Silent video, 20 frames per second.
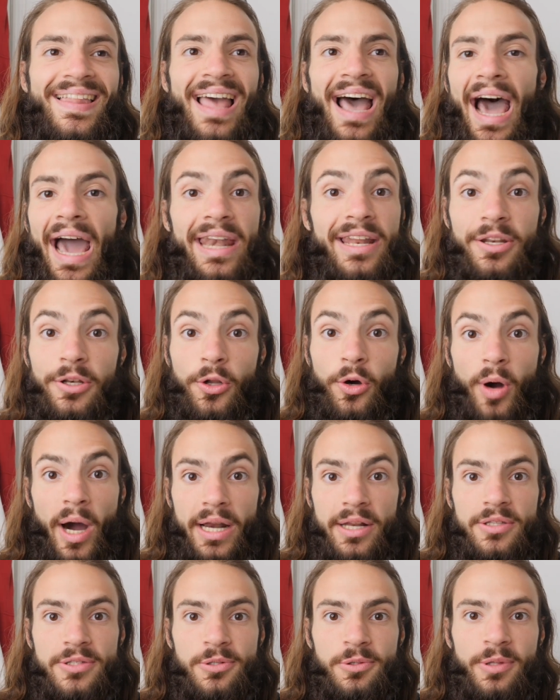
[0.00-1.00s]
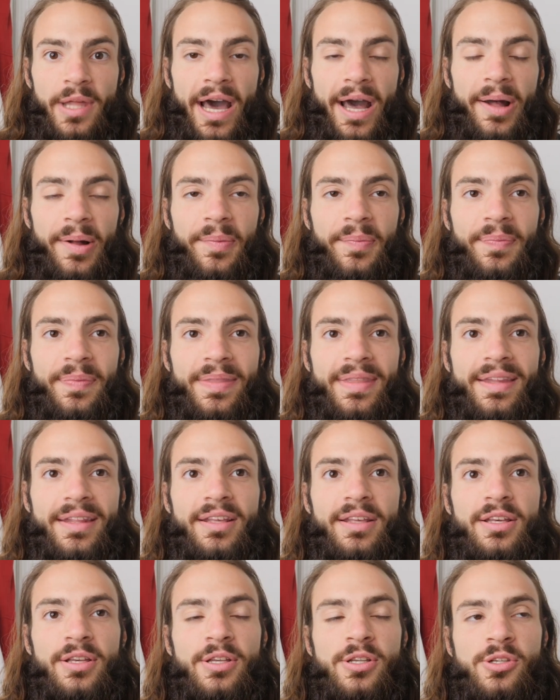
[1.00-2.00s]
I didn't know how to do that.
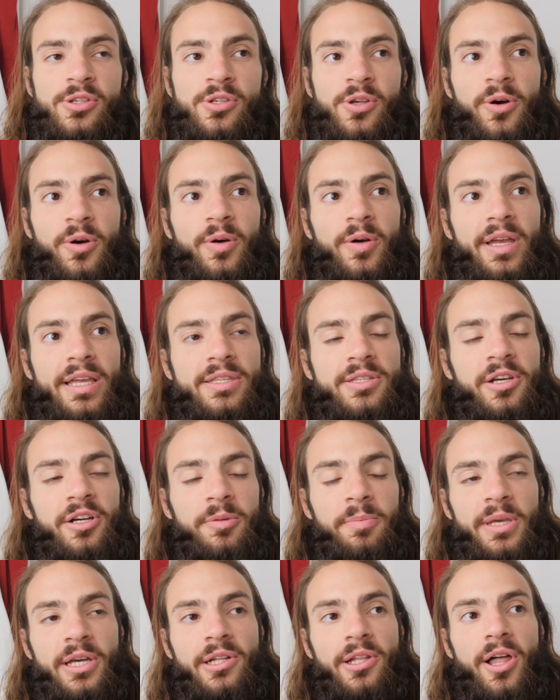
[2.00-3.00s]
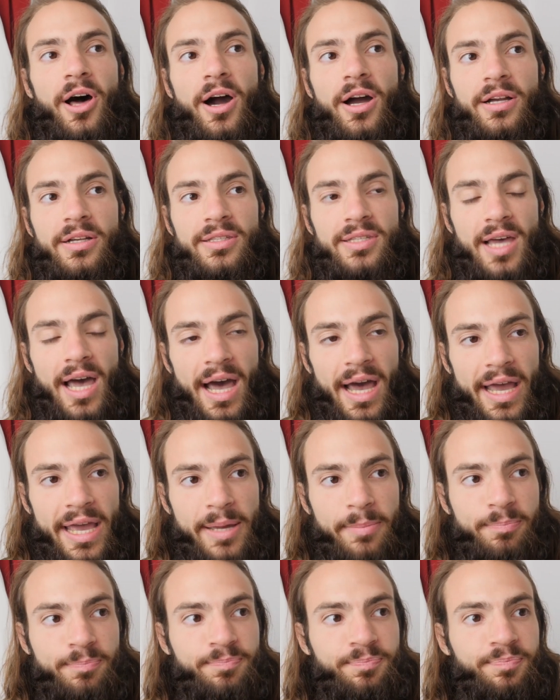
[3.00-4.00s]
So it took me a long
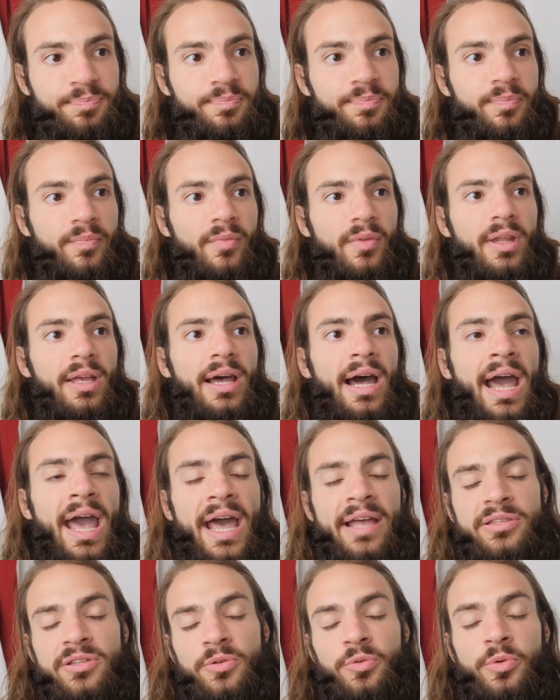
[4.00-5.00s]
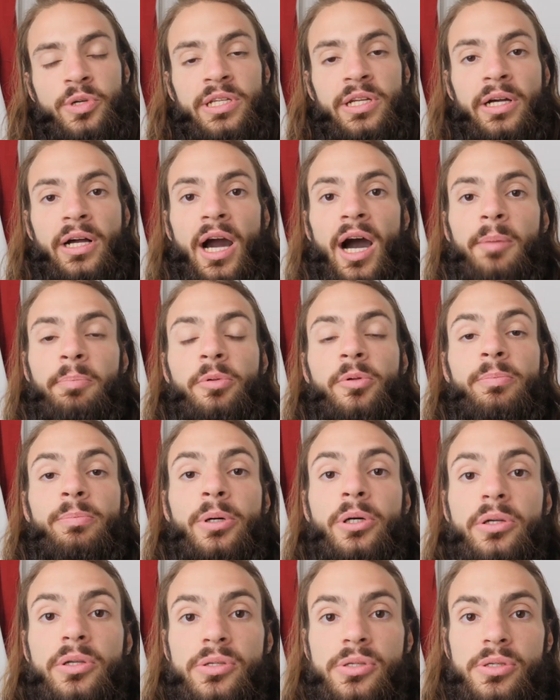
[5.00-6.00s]
time. I had to read a couple
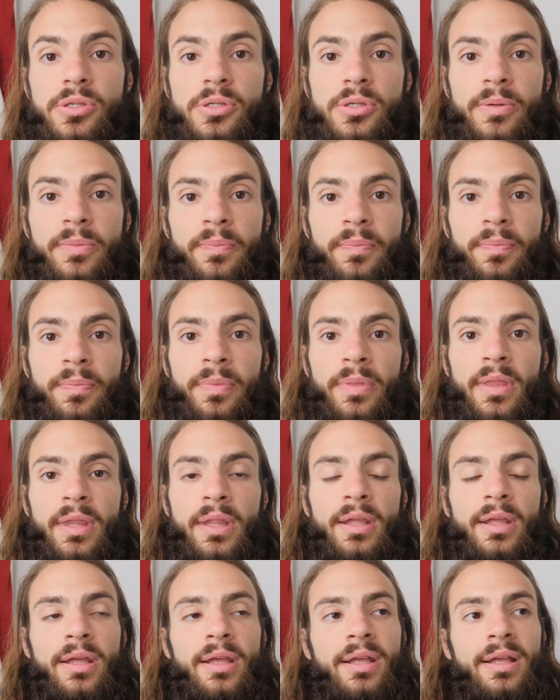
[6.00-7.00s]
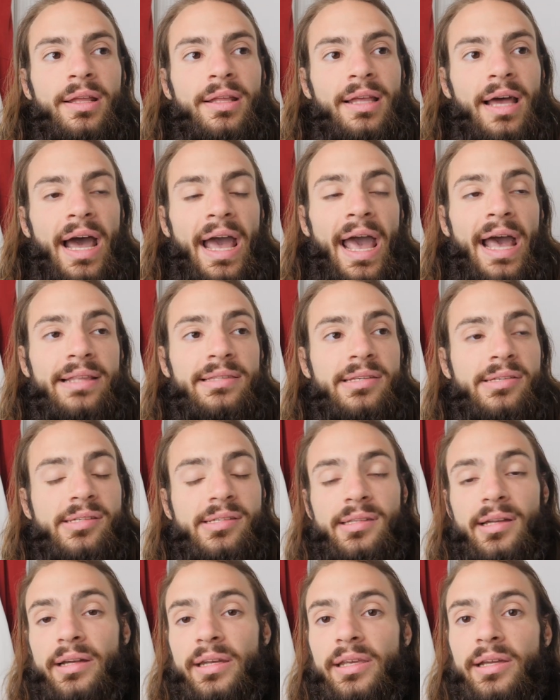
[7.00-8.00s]
books. I had to
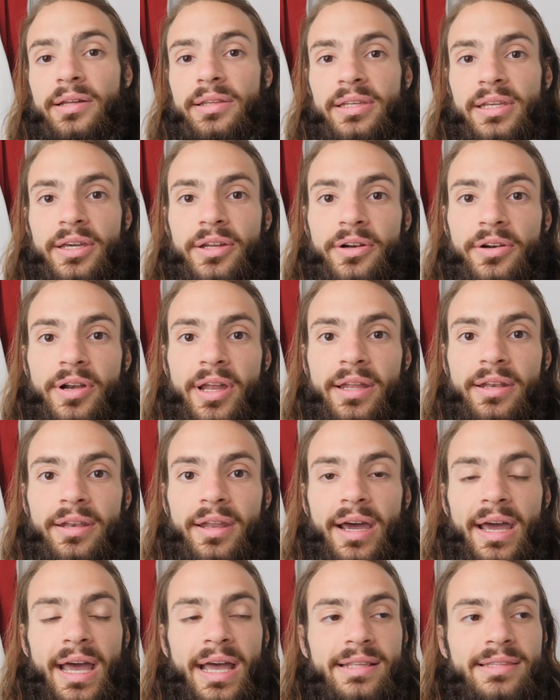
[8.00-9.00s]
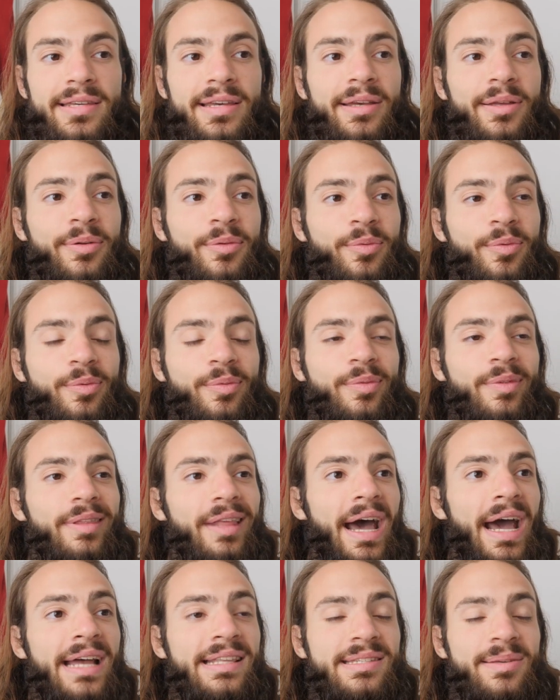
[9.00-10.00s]
study on the internet. I
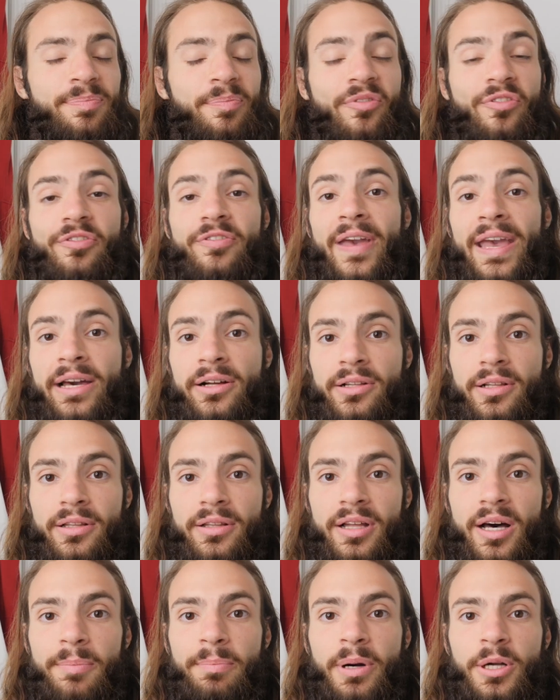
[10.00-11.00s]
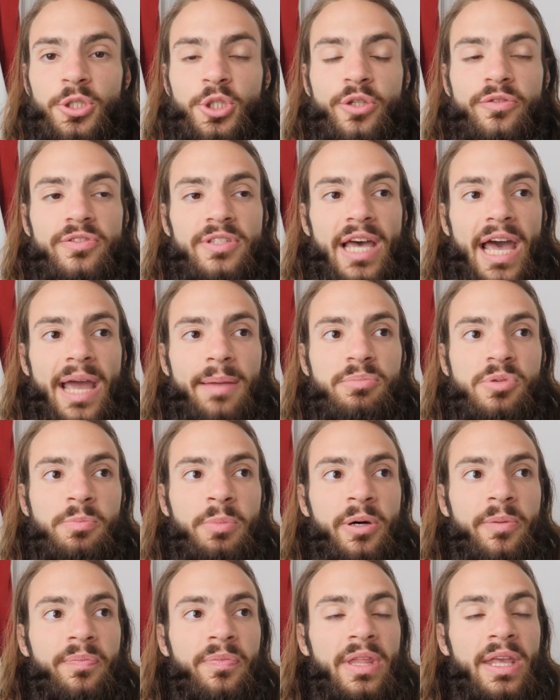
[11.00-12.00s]
had to fail a bunch of times,
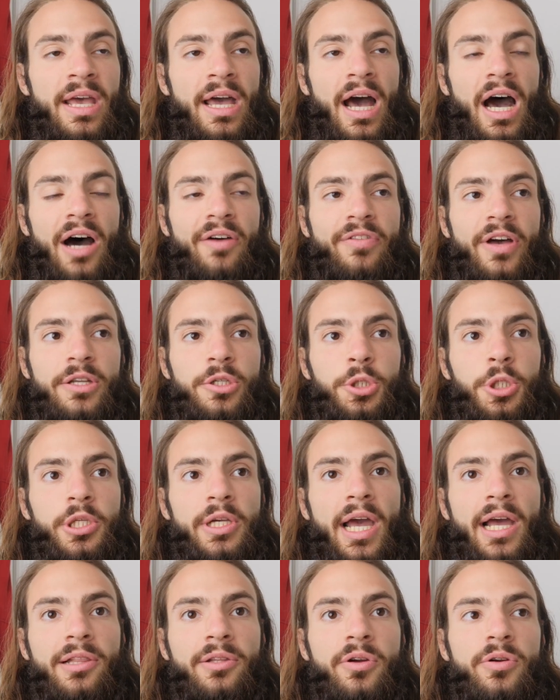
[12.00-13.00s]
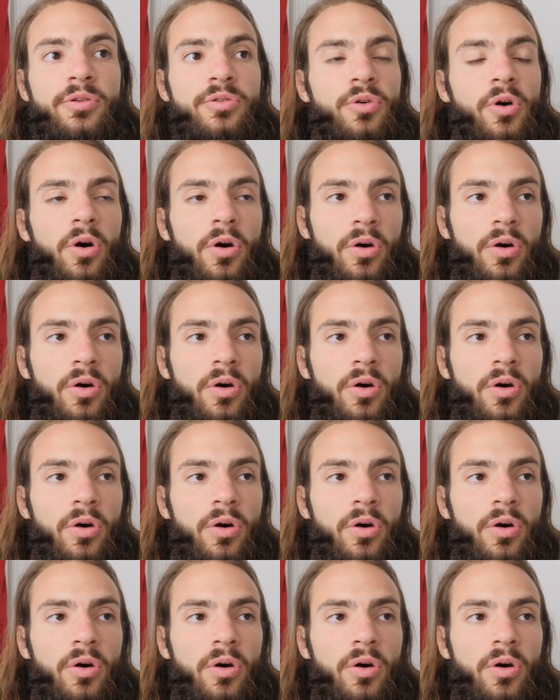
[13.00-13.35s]
but eventually I learned,